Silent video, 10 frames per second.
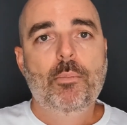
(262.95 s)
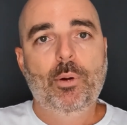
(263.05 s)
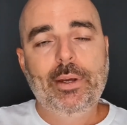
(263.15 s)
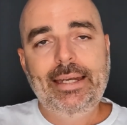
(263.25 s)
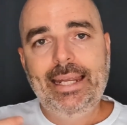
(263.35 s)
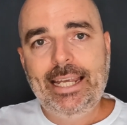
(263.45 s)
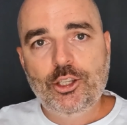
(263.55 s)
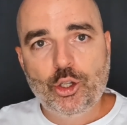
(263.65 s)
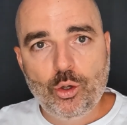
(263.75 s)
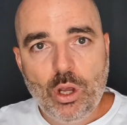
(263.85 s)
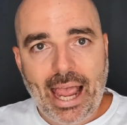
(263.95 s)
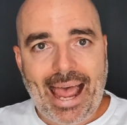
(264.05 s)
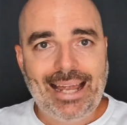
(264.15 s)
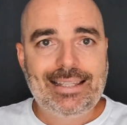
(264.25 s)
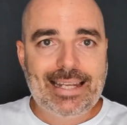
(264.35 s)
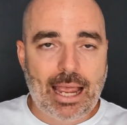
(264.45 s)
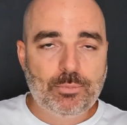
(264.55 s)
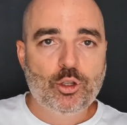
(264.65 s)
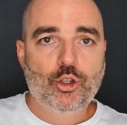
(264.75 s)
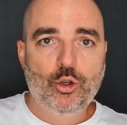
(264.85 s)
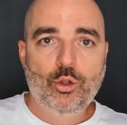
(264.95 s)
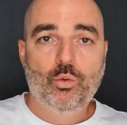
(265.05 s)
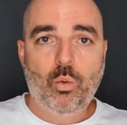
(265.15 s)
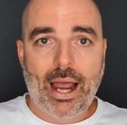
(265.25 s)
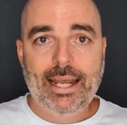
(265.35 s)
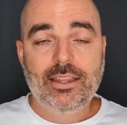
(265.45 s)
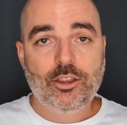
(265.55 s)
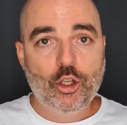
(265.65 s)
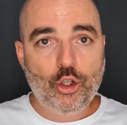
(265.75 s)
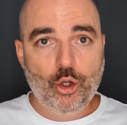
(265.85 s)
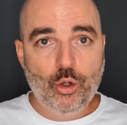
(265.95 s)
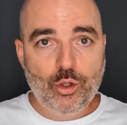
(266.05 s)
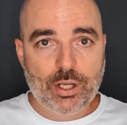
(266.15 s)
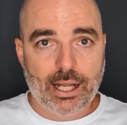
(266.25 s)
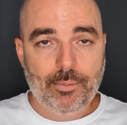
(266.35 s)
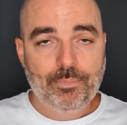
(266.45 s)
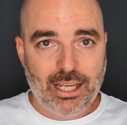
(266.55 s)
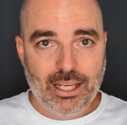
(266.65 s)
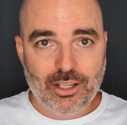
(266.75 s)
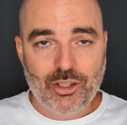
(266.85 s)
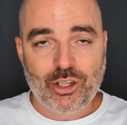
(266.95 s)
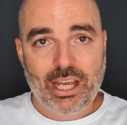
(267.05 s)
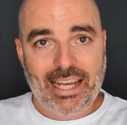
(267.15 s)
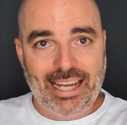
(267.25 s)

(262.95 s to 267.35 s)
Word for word: but we need to adapt to the way that the user is